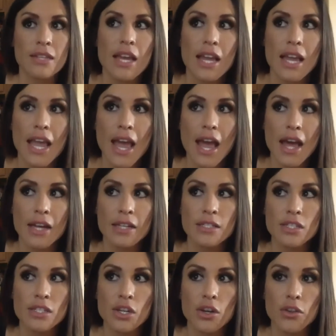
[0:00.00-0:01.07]
Mm-hmm. And,
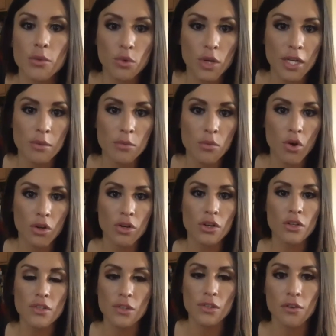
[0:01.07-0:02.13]
you know, the brick and mortar
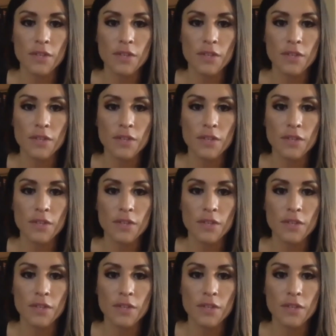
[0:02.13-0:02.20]
served